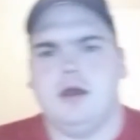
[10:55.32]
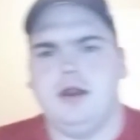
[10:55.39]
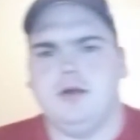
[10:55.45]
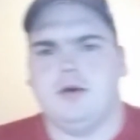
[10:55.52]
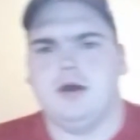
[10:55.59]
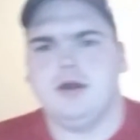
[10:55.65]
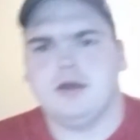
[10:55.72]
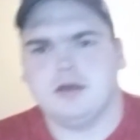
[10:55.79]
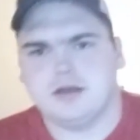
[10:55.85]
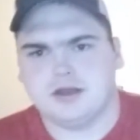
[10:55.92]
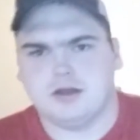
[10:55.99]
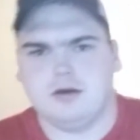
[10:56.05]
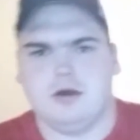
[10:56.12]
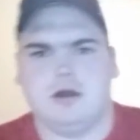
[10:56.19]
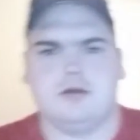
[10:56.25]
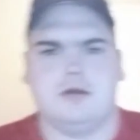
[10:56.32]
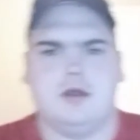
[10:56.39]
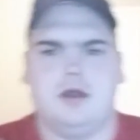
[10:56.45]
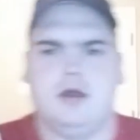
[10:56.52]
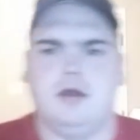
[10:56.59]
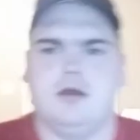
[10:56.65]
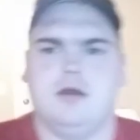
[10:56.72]
Anyway, so
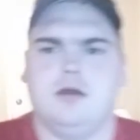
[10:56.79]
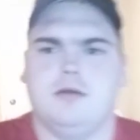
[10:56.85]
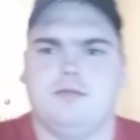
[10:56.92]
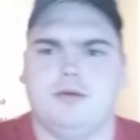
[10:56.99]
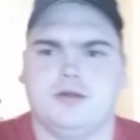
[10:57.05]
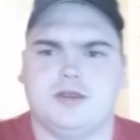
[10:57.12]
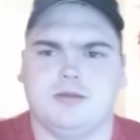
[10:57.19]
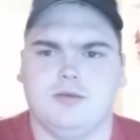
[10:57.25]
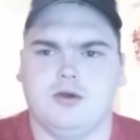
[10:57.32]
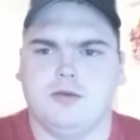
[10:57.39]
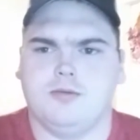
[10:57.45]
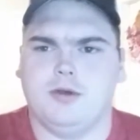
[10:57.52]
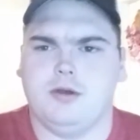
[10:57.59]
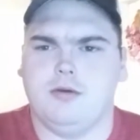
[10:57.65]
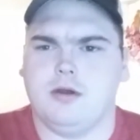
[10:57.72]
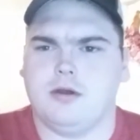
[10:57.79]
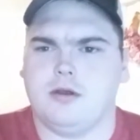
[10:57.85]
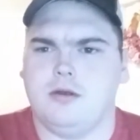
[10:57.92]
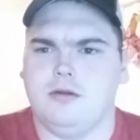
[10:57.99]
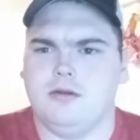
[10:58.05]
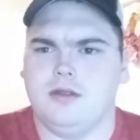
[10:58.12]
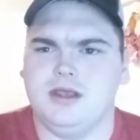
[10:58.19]
I'll uh, put some more
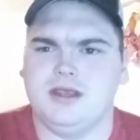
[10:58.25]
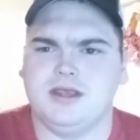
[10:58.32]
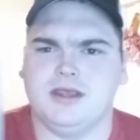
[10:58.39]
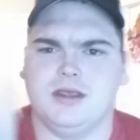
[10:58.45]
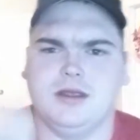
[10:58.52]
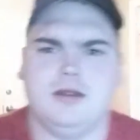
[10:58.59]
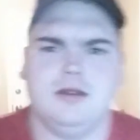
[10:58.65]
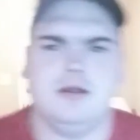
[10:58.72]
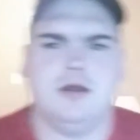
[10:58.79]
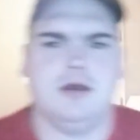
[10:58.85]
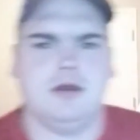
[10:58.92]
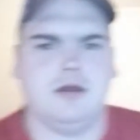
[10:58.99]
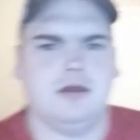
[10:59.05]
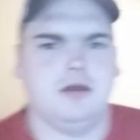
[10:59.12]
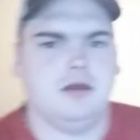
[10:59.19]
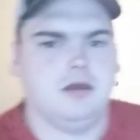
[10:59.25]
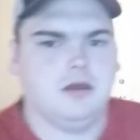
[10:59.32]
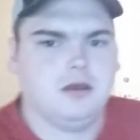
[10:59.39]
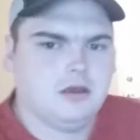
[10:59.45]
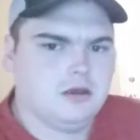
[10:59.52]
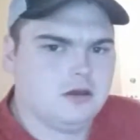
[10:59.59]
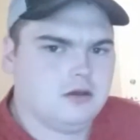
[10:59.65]
pre-workout in this, and uh,
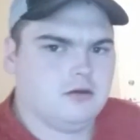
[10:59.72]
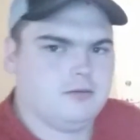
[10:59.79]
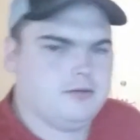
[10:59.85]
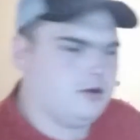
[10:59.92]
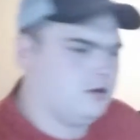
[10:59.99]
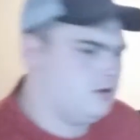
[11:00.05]
we'll